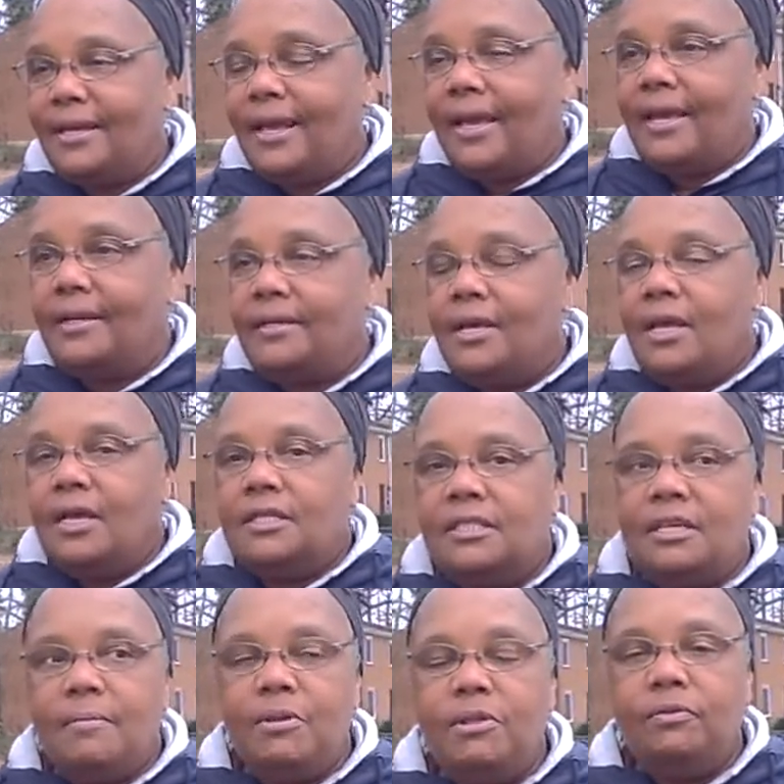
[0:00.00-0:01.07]
and
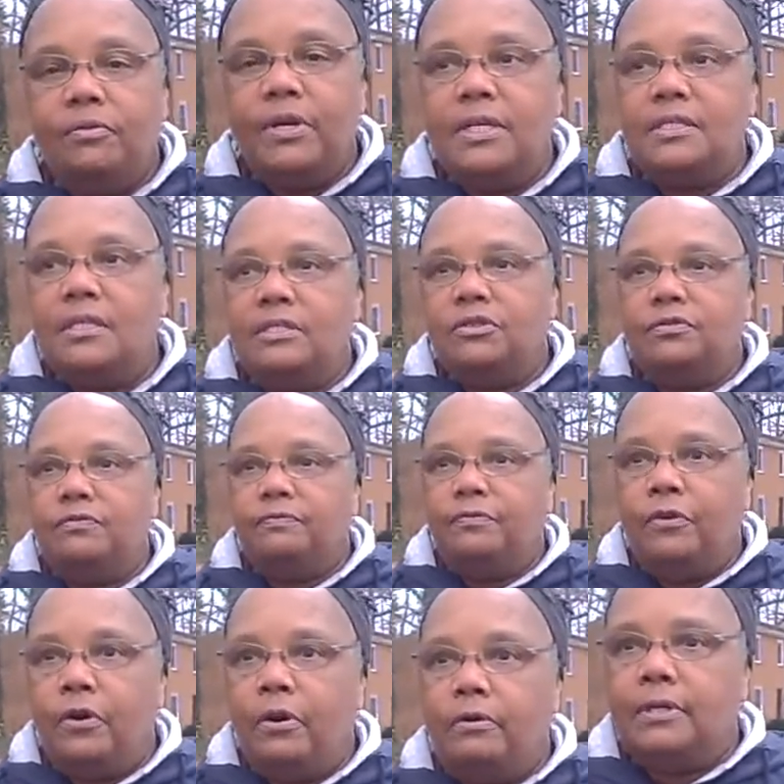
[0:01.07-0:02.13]
some of the reasons
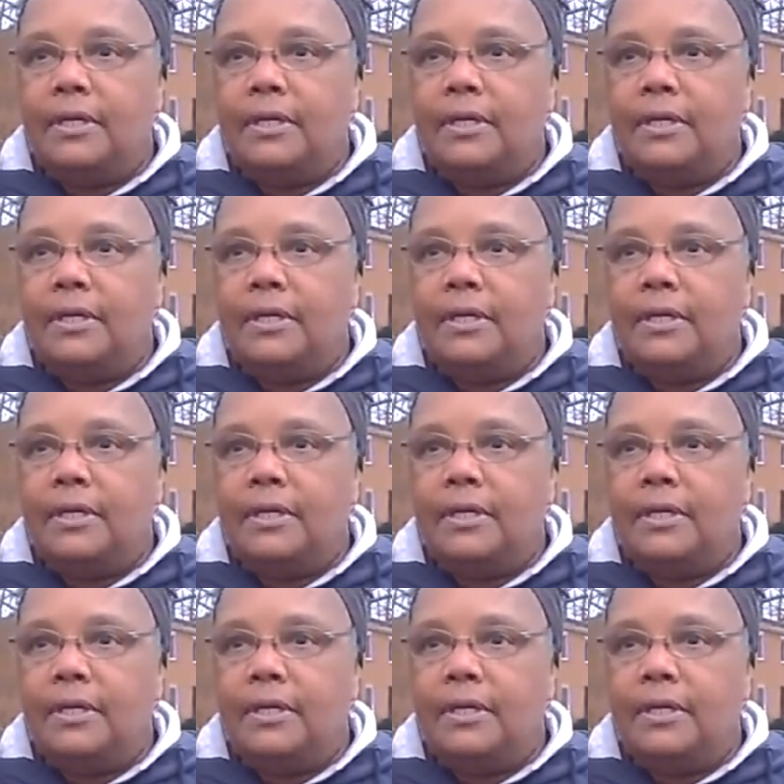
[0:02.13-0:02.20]
for